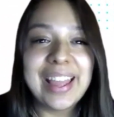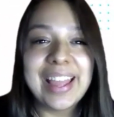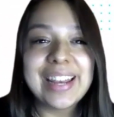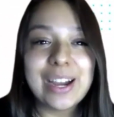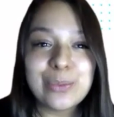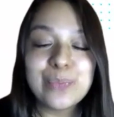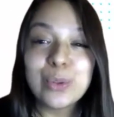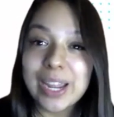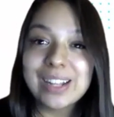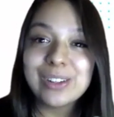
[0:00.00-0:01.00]
now we're
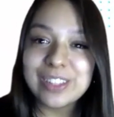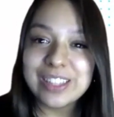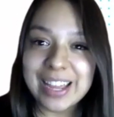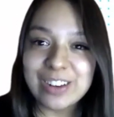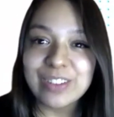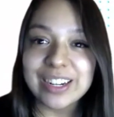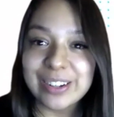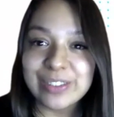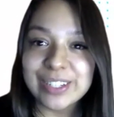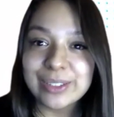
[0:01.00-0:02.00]
getting close to the end of our
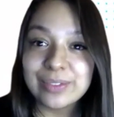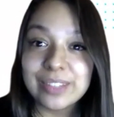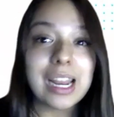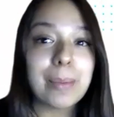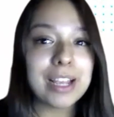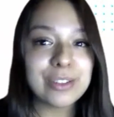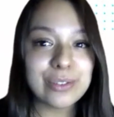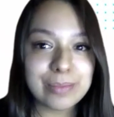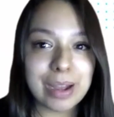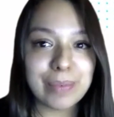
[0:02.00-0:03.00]
interview and I'm going to ask you
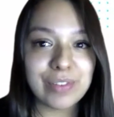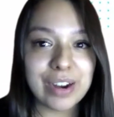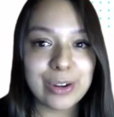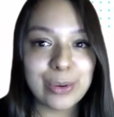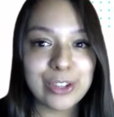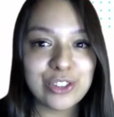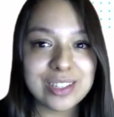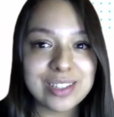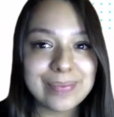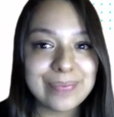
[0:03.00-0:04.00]
some rapid fire
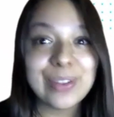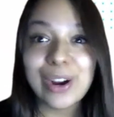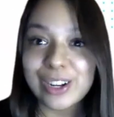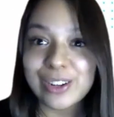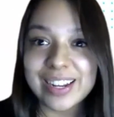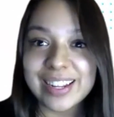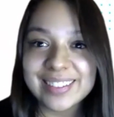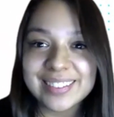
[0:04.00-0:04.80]
questions. Are you ready?